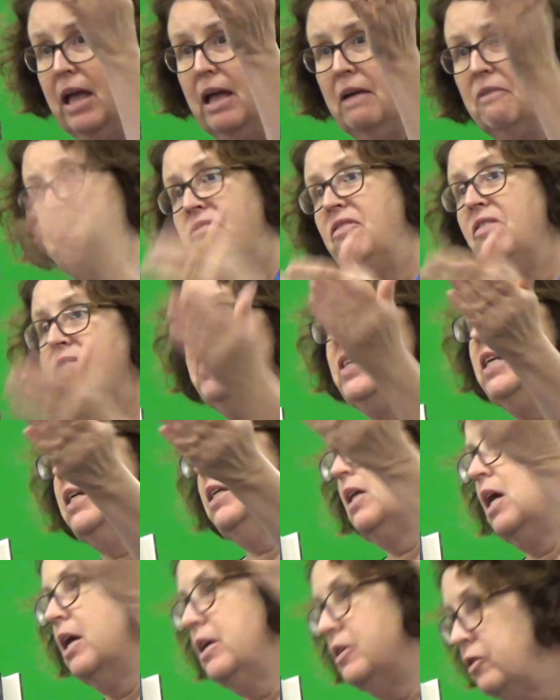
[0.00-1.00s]
a
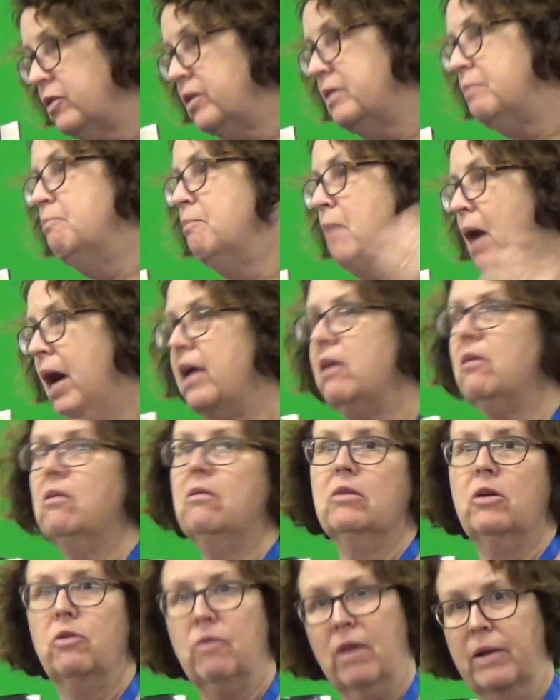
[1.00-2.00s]

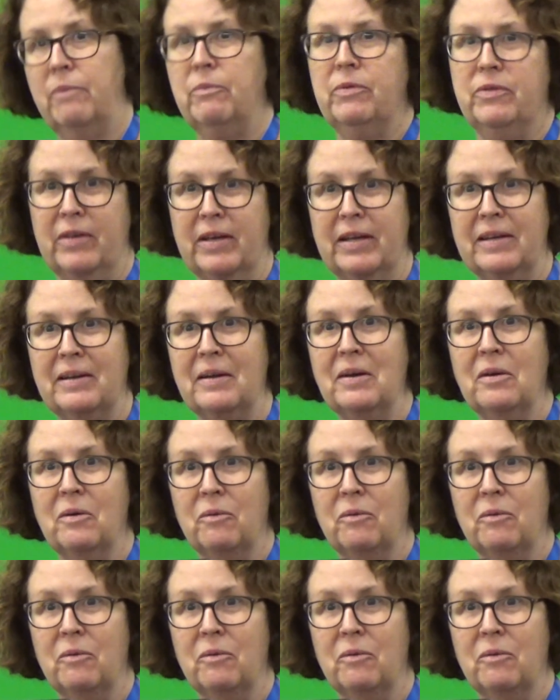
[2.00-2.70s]
1,500-mile crime scene,